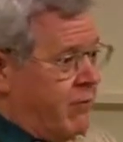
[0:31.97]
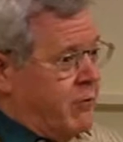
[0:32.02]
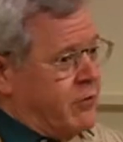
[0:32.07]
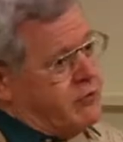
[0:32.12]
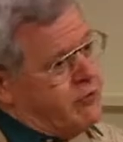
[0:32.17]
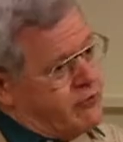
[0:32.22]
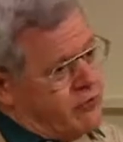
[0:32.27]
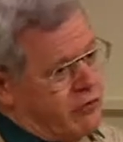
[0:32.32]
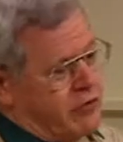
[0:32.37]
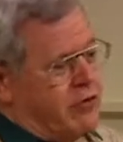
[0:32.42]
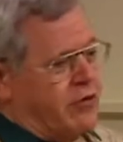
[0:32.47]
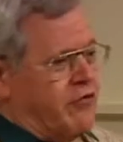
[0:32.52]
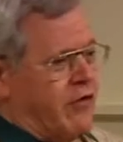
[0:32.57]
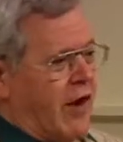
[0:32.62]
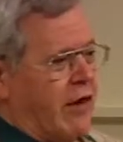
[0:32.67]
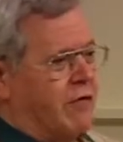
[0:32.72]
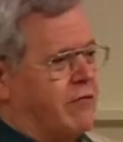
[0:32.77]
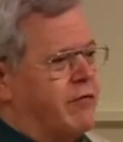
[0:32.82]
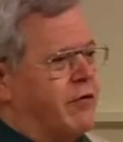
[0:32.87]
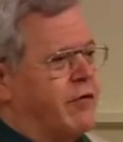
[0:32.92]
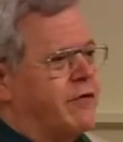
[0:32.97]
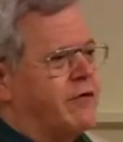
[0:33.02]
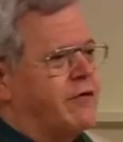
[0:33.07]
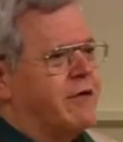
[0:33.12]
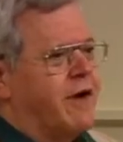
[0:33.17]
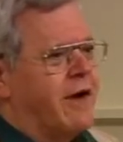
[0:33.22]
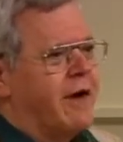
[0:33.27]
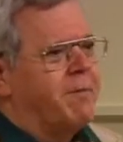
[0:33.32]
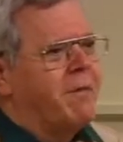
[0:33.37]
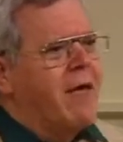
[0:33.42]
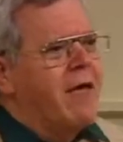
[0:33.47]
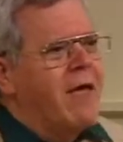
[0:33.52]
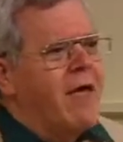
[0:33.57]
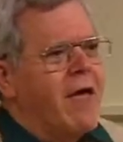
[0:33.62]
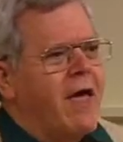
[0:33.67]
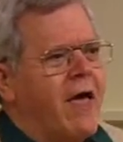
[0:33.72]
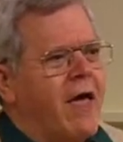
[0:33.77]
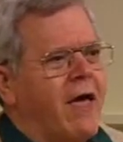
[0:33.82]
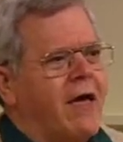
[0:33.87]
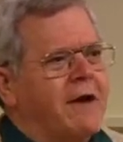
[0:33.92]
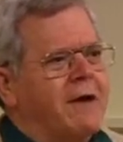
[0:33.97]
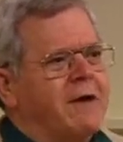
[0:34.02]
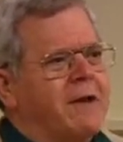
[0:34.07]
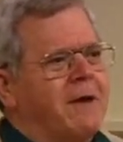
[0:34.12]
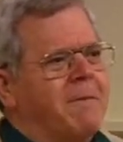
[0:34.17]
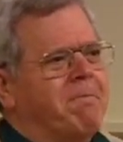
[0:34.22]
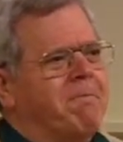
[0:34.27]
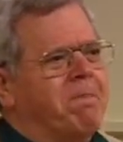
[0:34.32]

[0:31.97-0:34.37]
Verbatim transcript: which was good because I lived there at the time. And,